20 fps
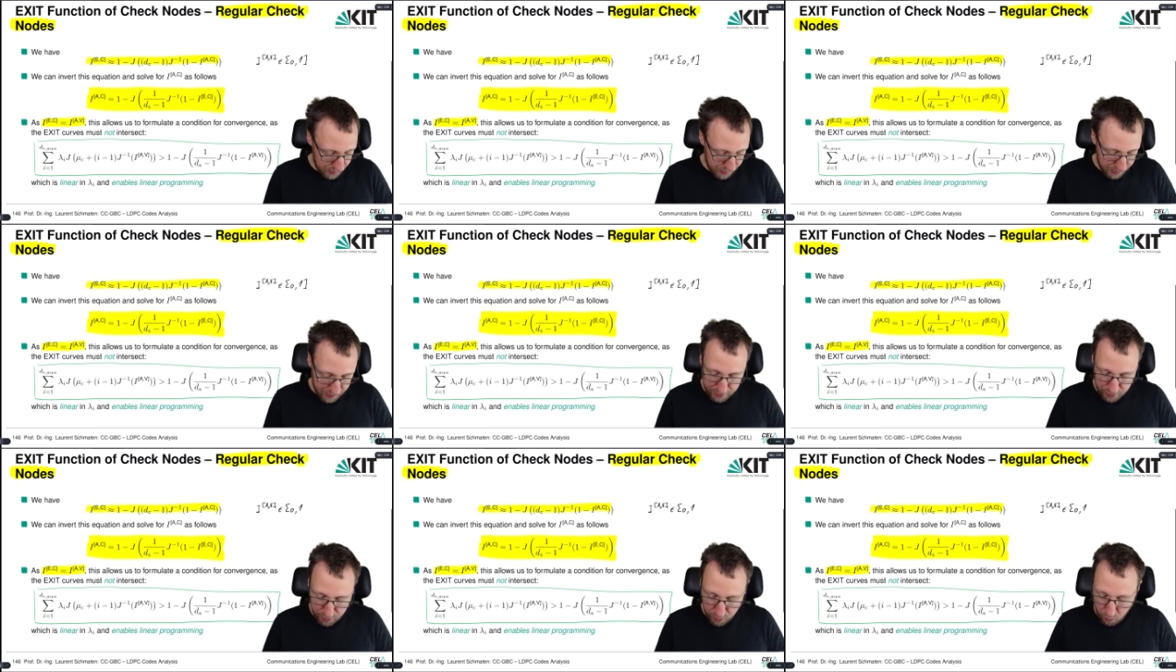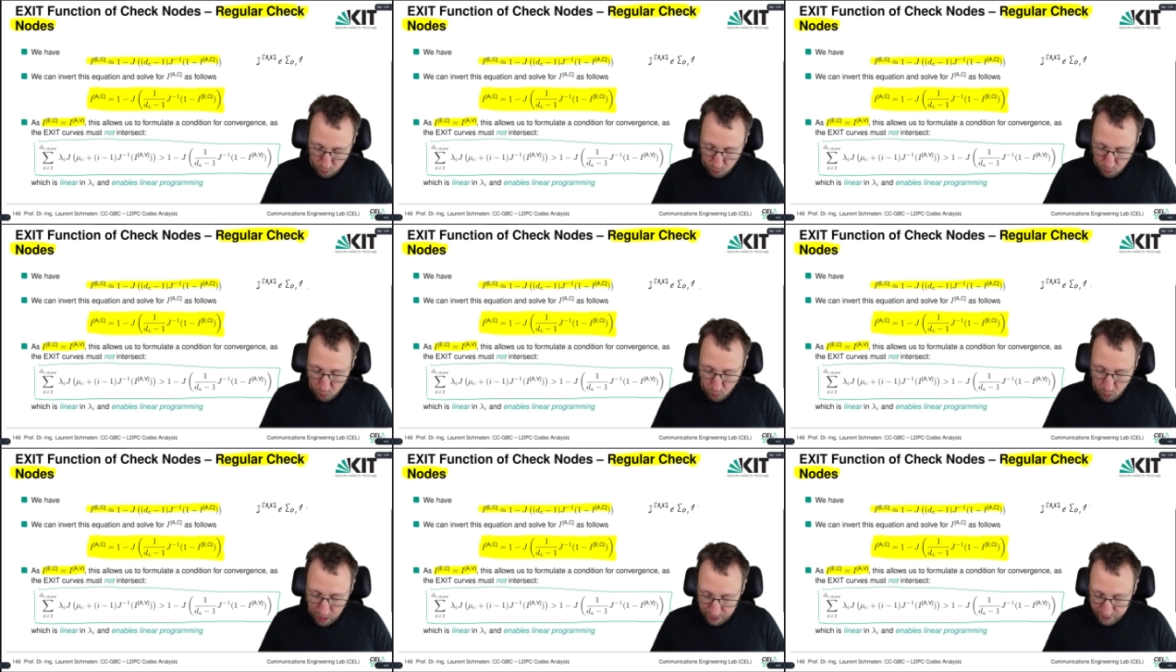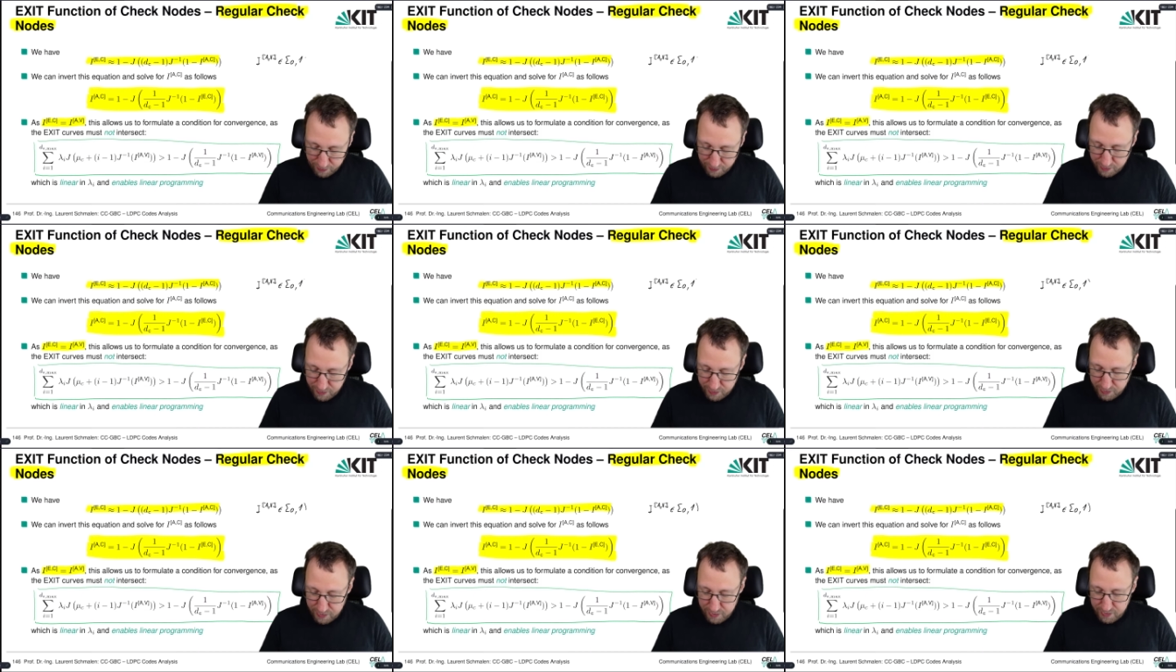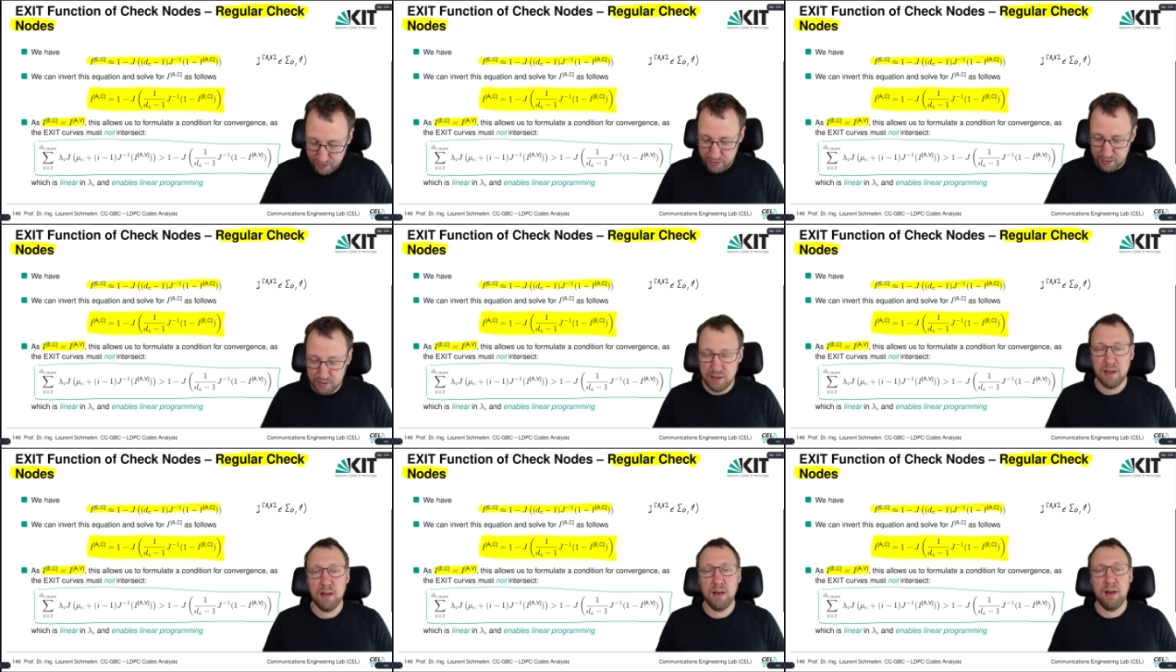and 1
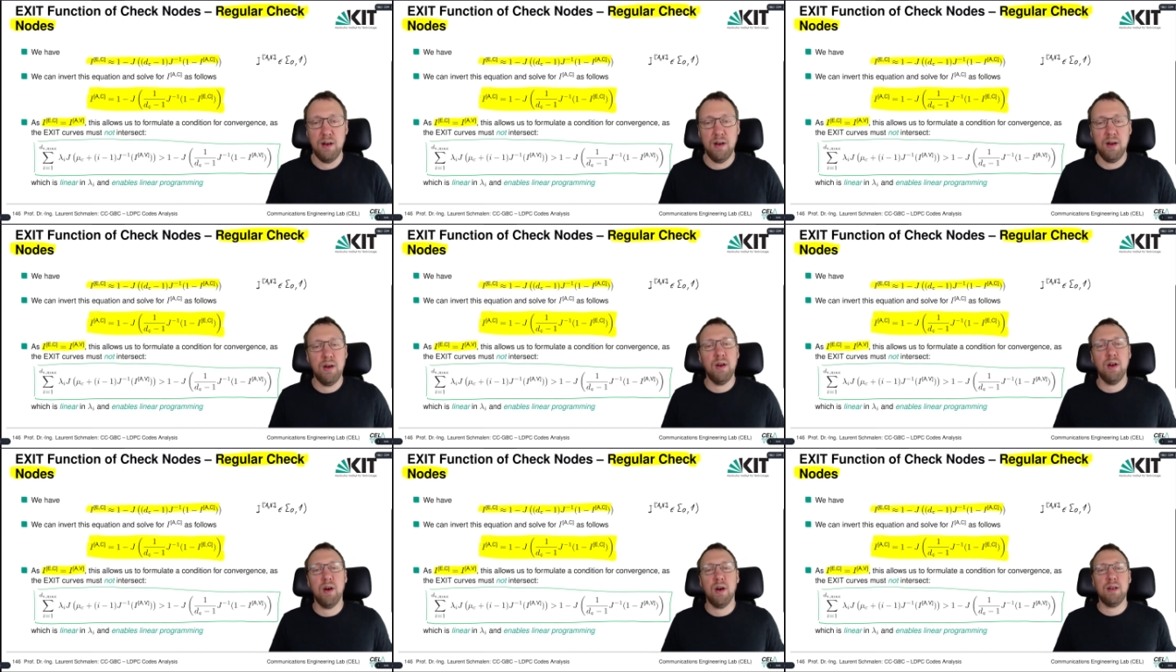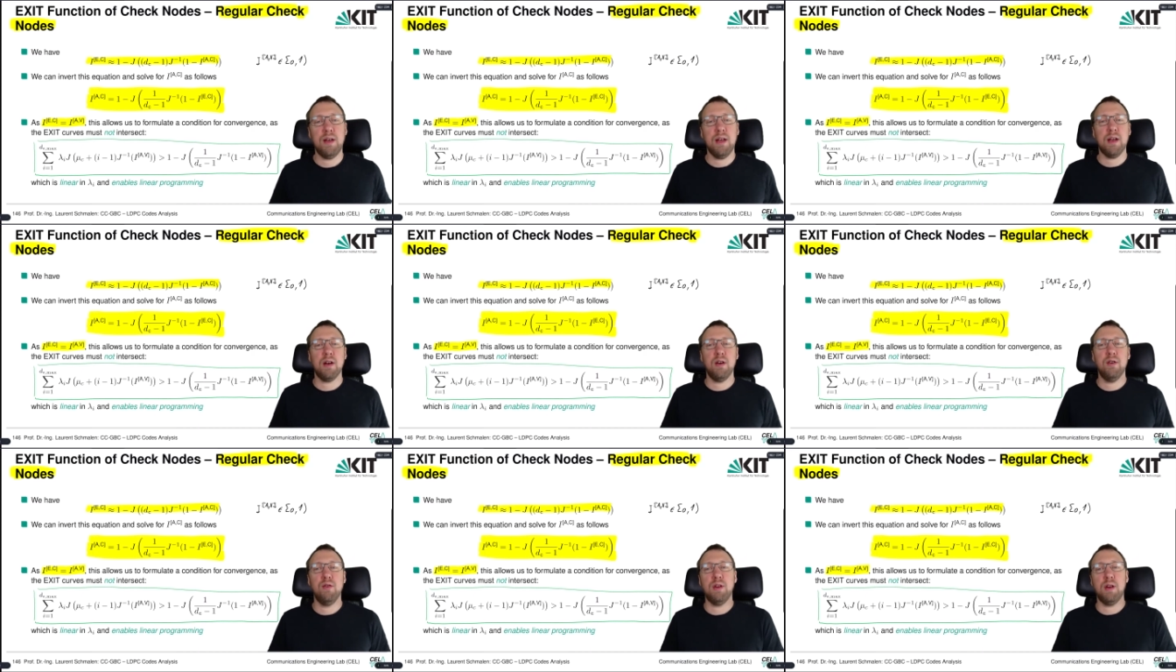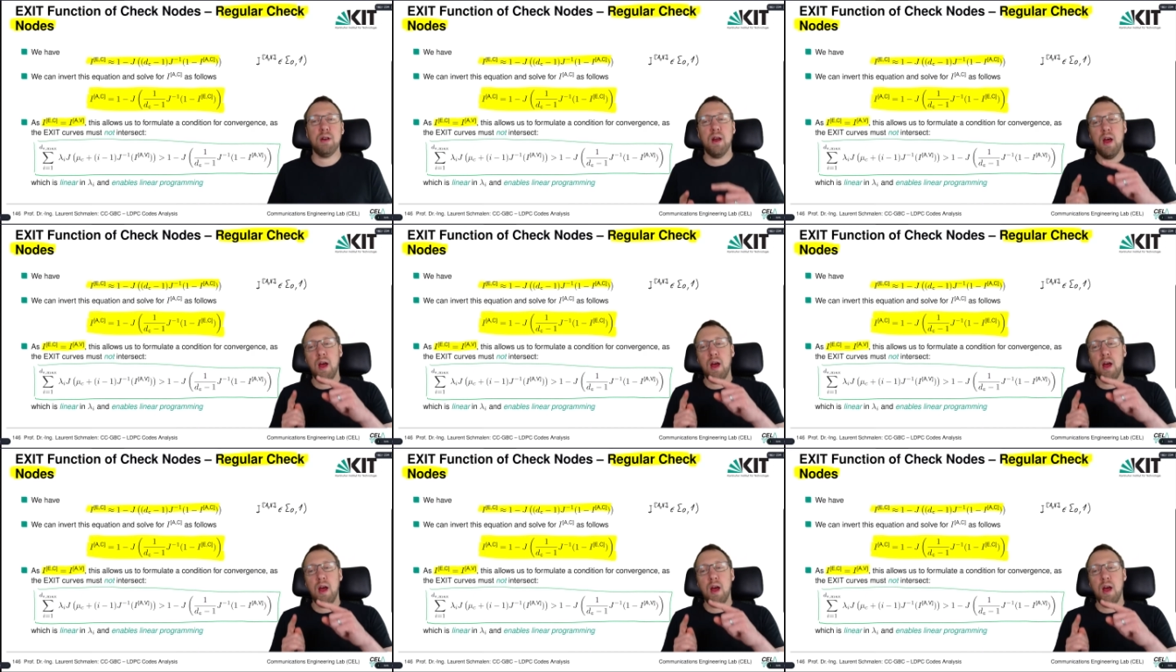is not included,